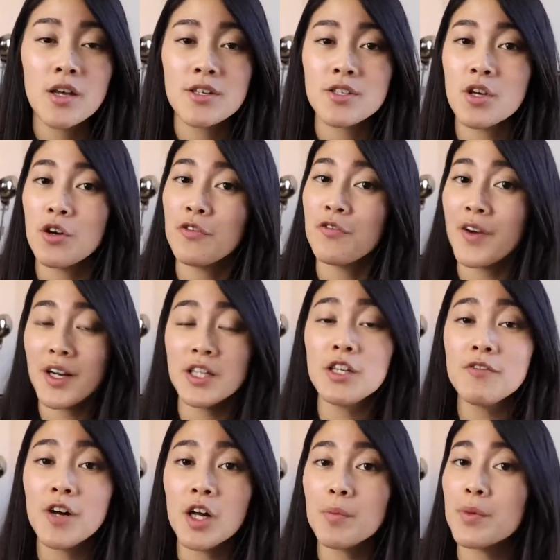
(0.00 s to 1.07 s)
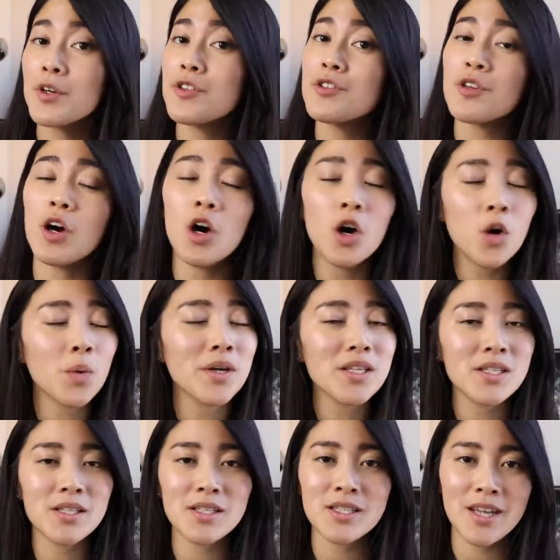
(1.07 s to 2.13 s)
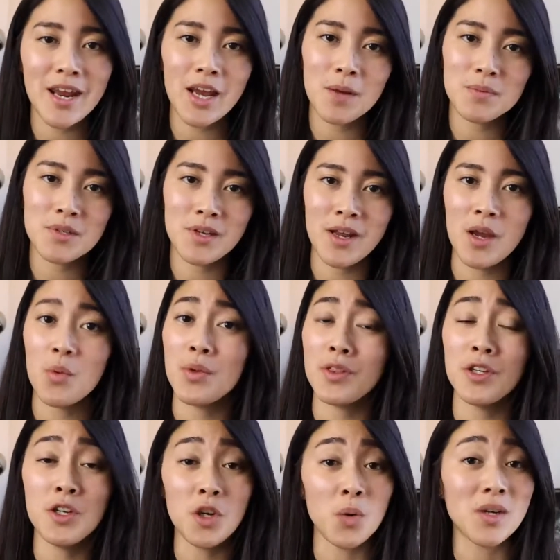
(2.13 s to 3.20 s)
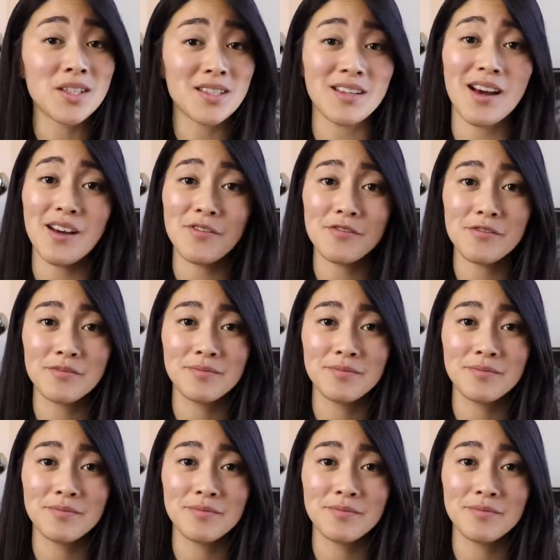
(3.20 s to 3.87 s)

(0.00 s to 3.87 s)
so front-end developers always need to stay up to date with the newest stuff.